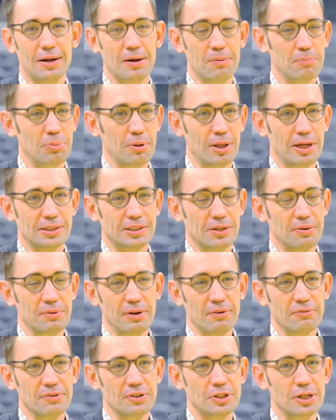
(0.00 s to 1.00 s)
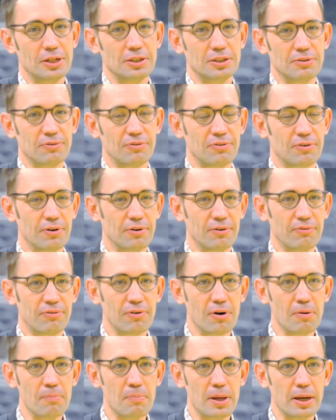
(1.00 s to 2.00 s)
I'm blessed. I would never change it for,
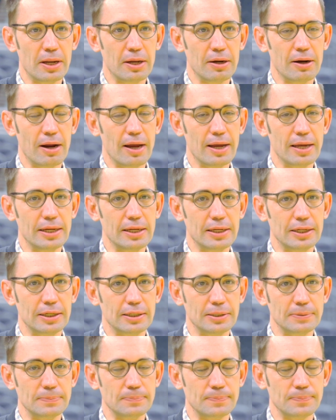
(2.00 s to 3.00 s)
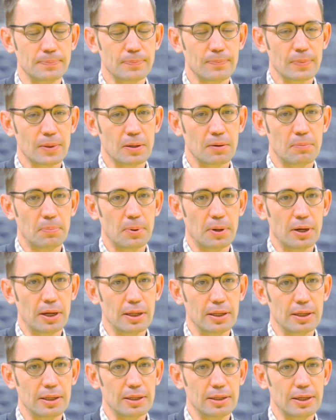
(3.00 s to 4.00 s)
for a minute, right? Um,
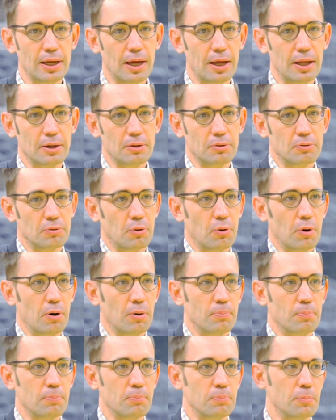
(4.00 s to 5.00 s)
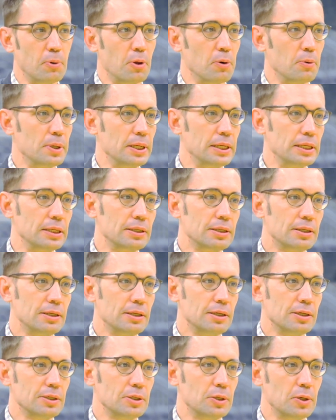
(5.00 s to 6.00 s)
But yeah, I didn't grow up knowing,
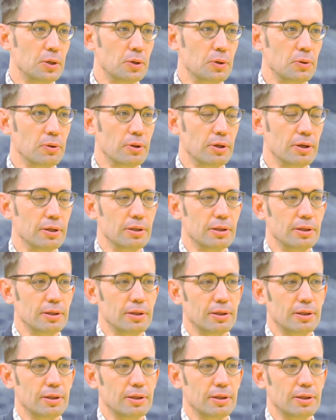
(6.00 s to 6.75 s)
you know, the,